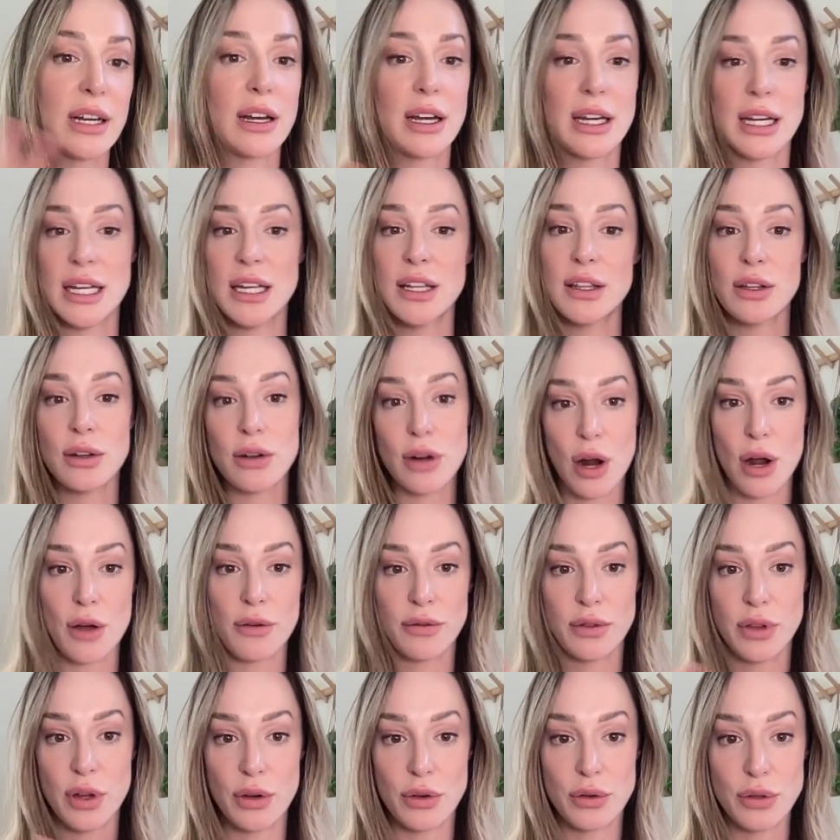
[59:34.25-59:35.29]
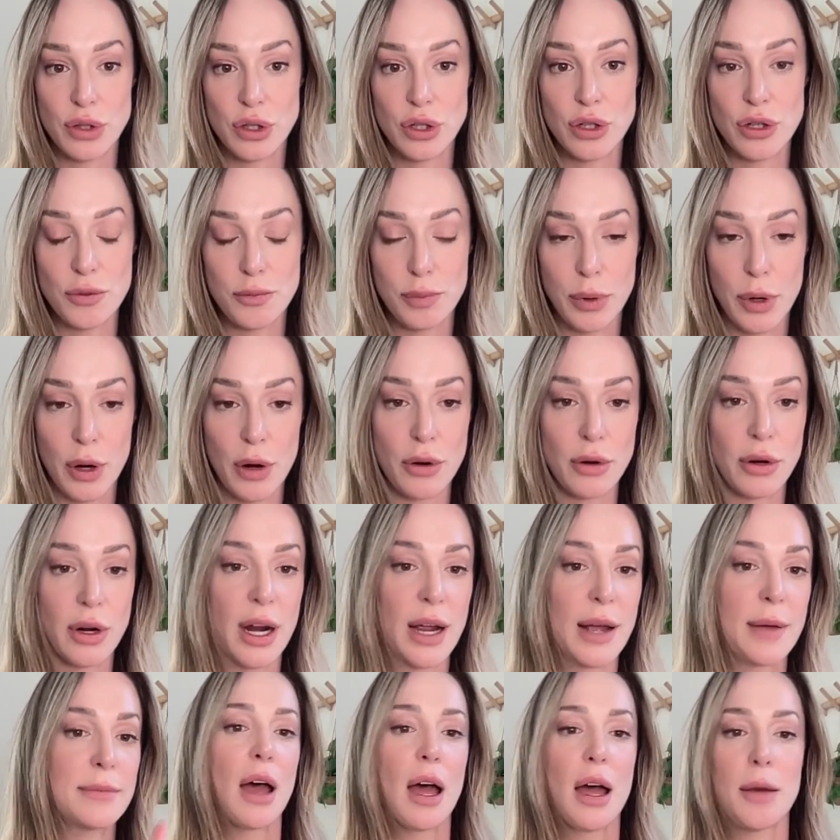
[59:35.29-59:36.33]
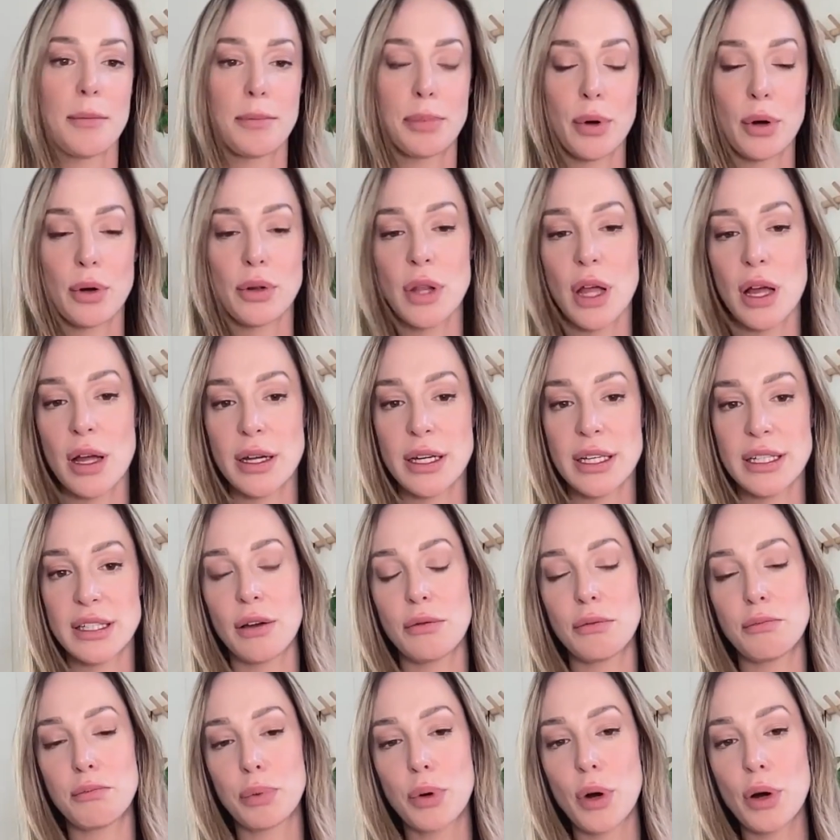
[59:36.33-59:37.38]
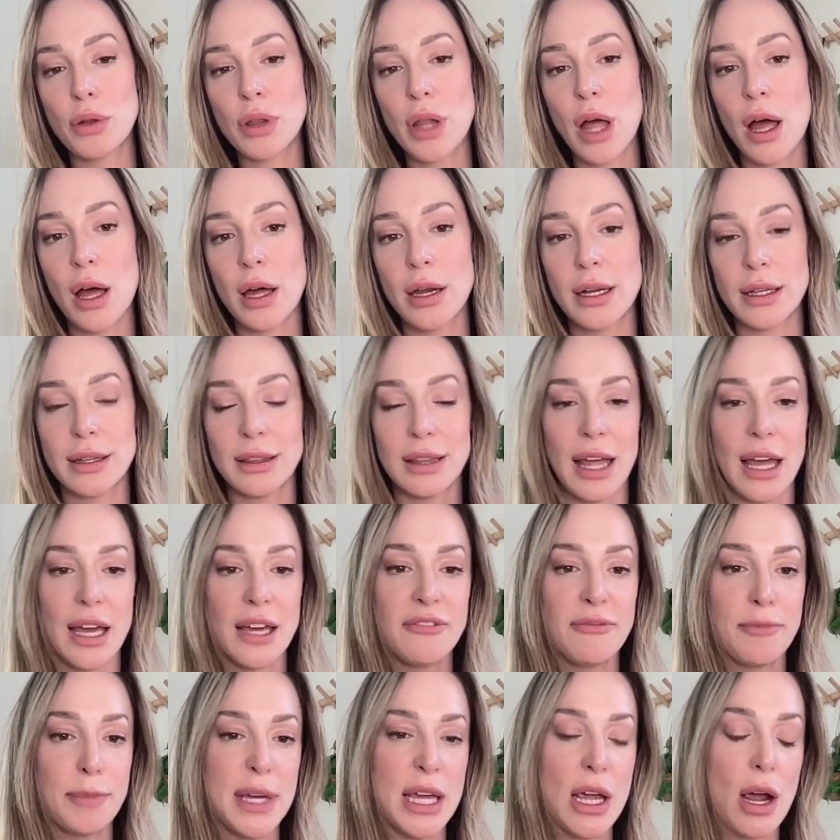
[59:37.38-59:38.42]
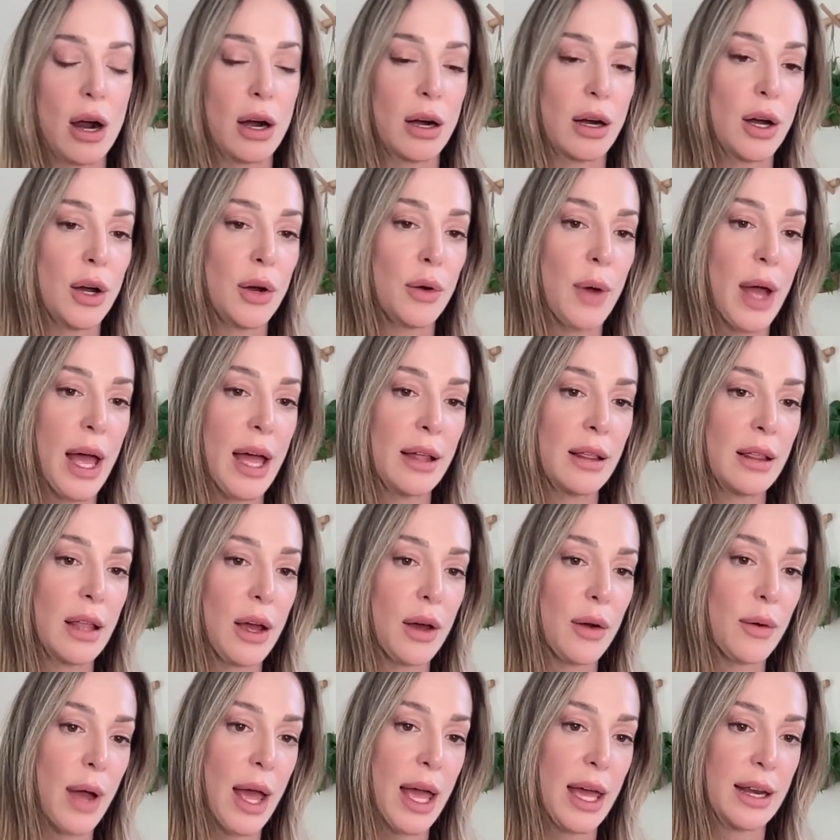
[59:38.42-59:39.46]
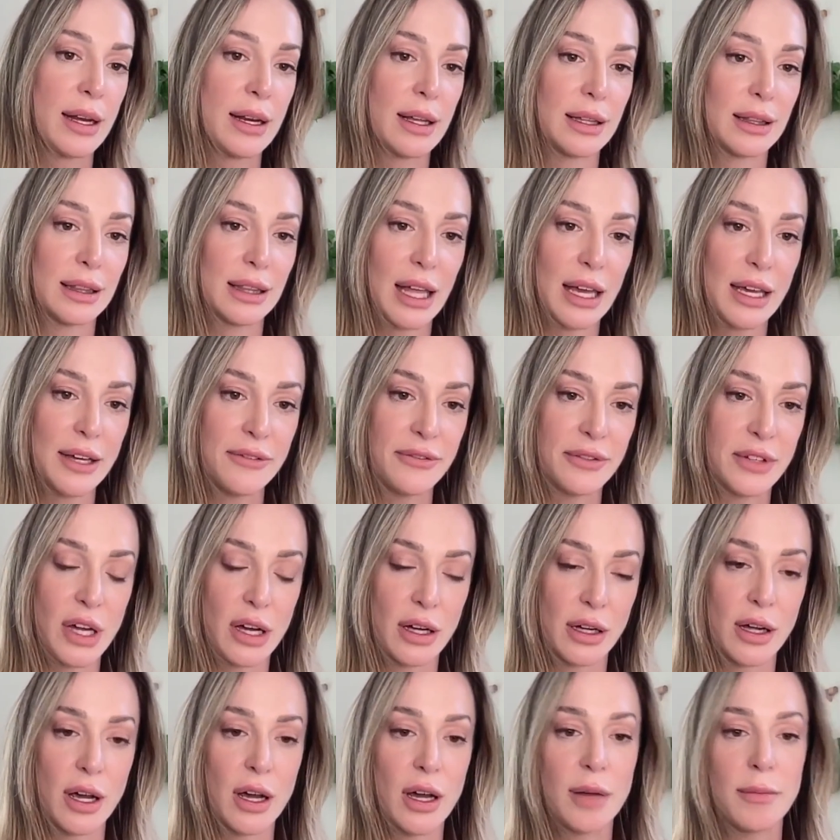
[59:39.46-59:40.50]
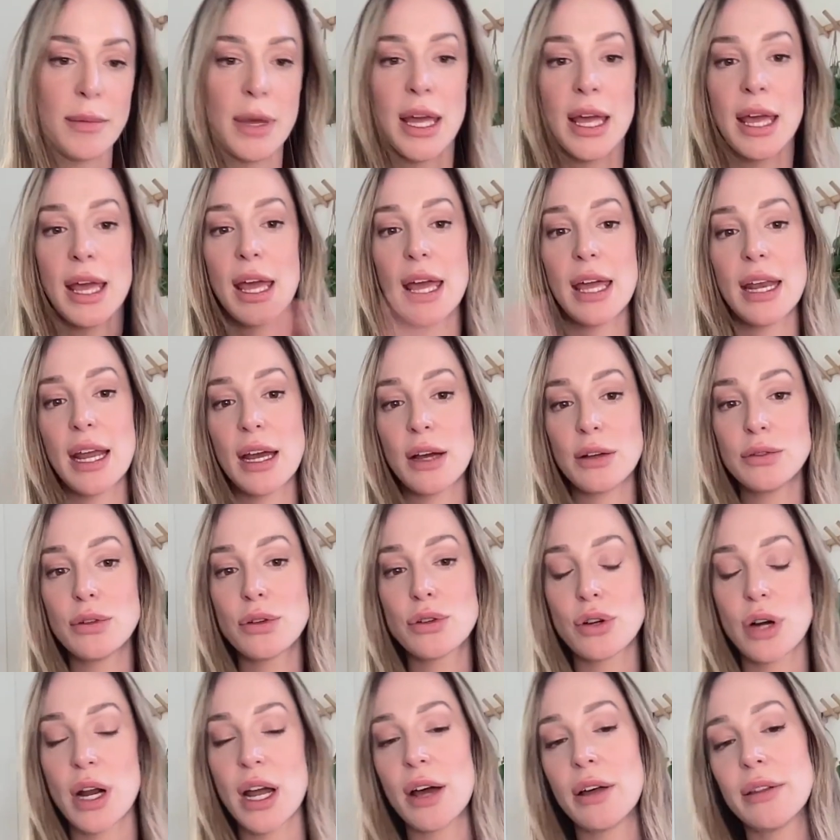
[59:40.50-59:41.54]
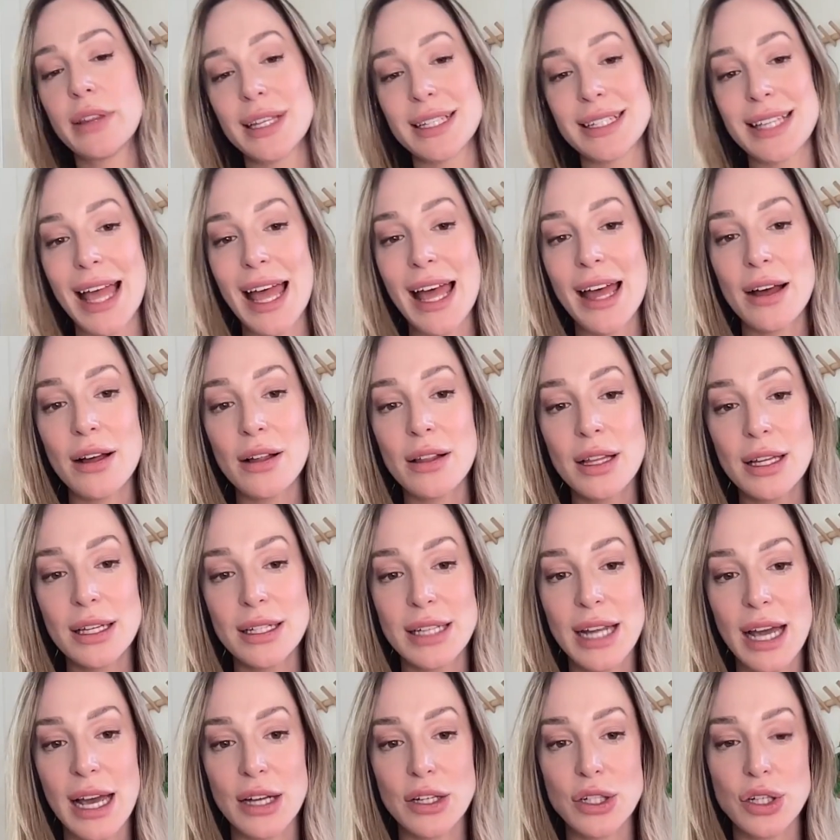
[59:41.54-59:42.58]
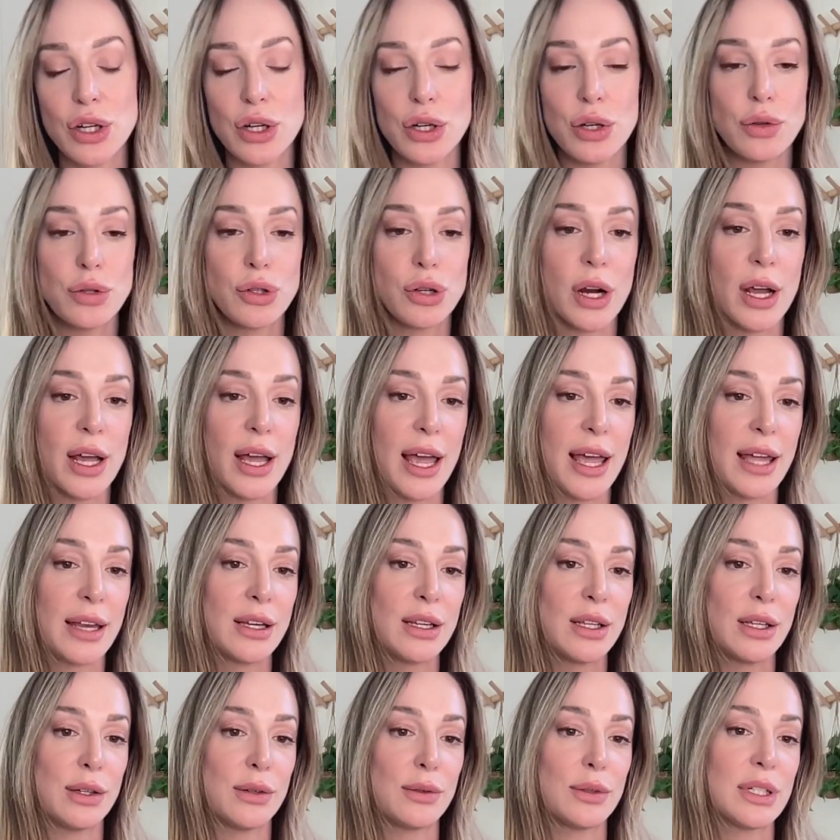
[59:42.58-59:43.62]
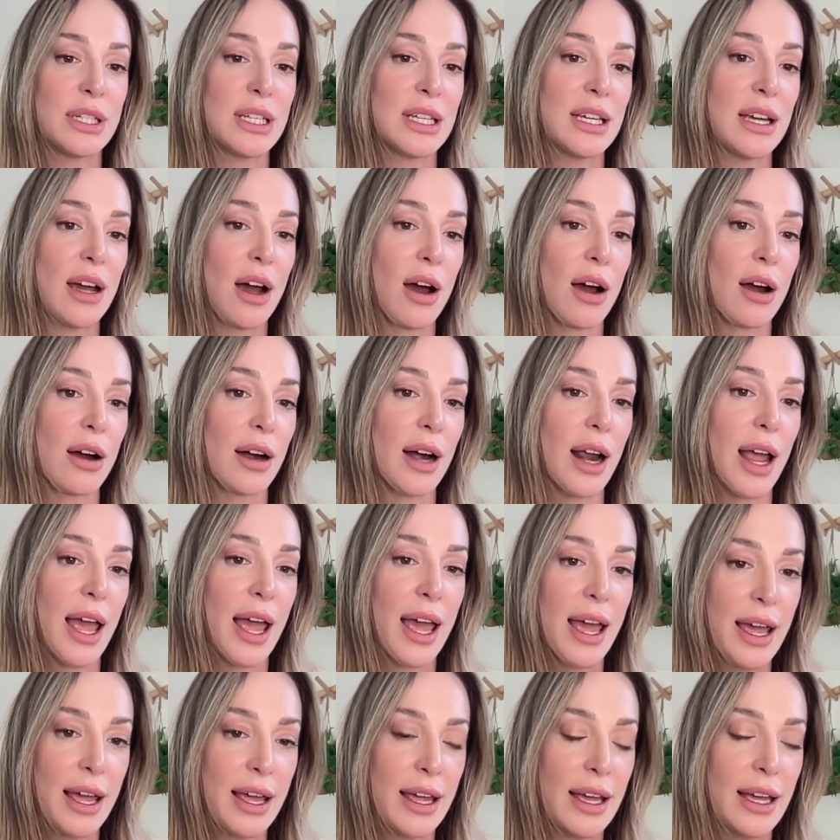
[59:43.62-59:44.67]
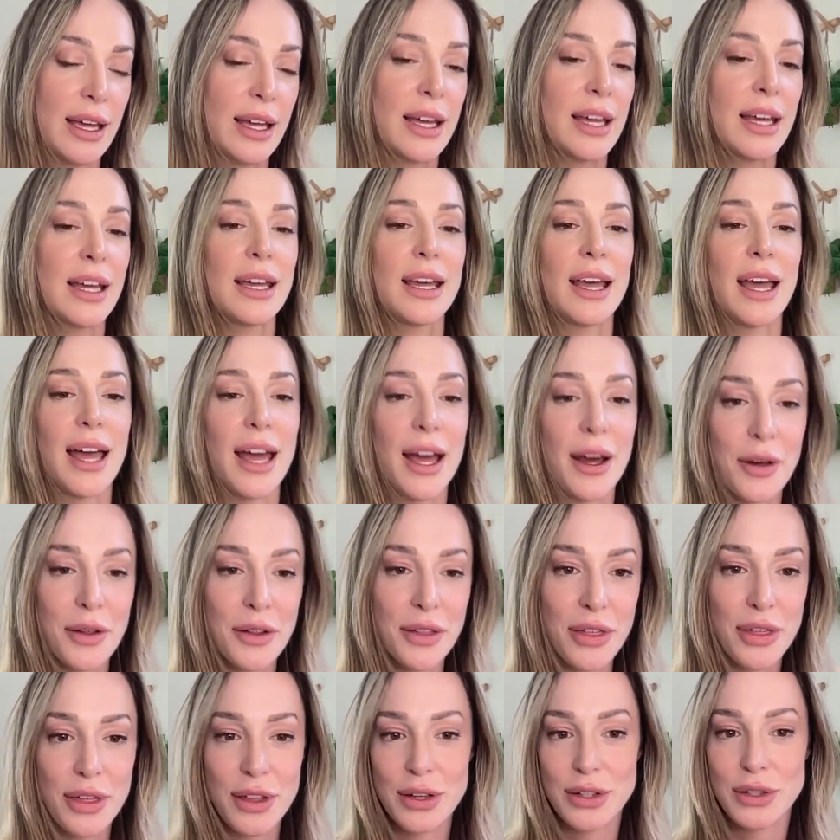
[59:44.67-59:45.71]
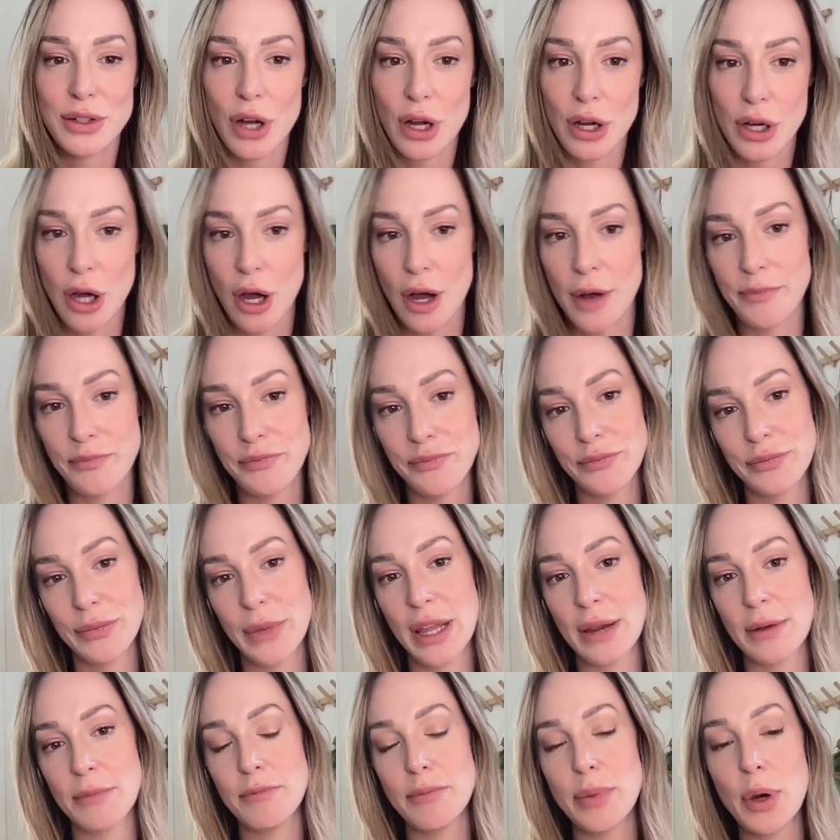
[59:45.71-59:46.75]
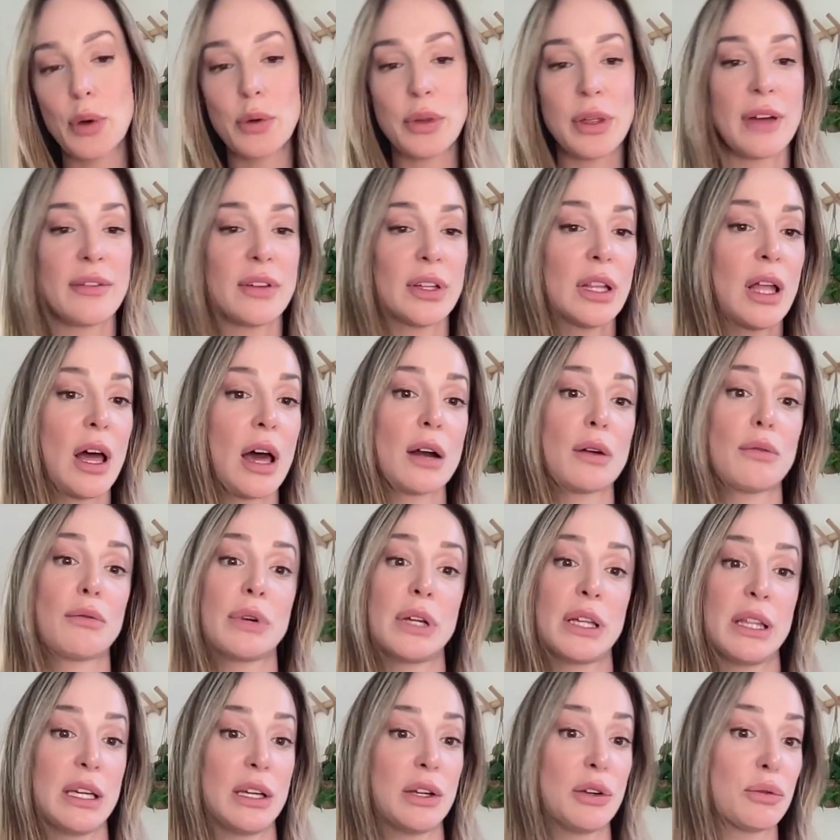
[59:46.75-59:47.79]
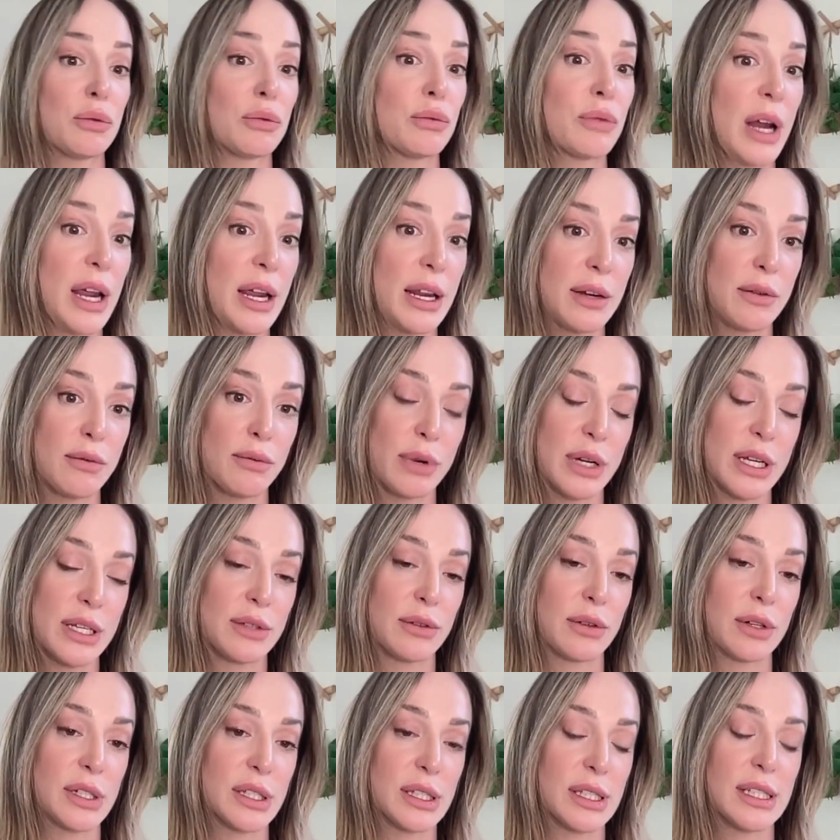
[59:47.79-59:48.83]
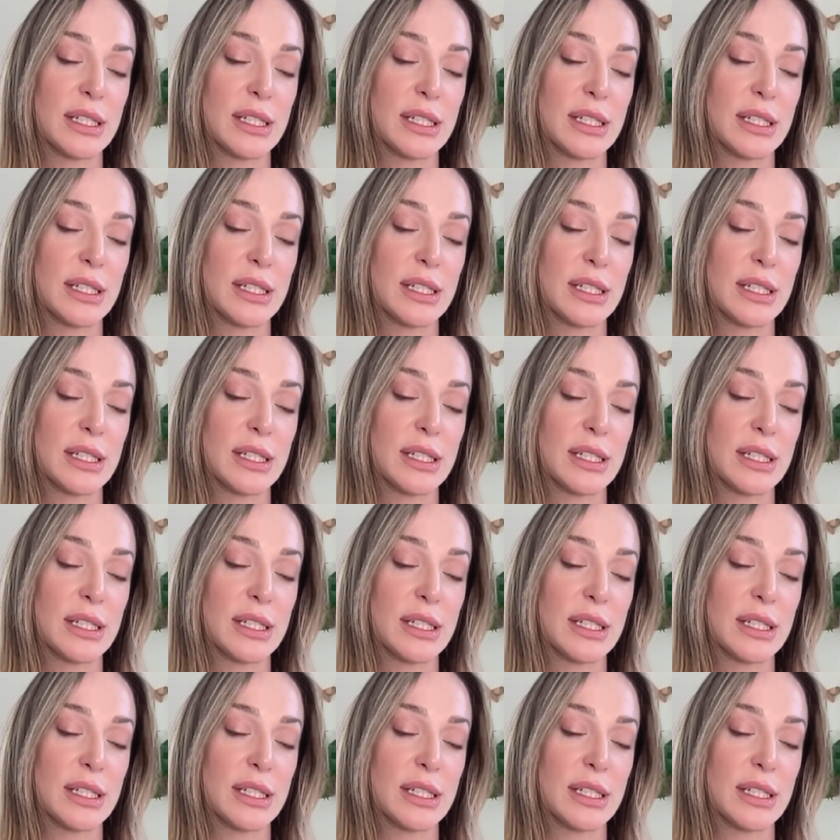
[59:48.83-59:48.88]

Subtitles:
either of those two programs, Prolon is Prolon Life, Prolon life.com. And L-Nutra Health is L-Nutra, Nutra health.com. And both have a lot of really great resources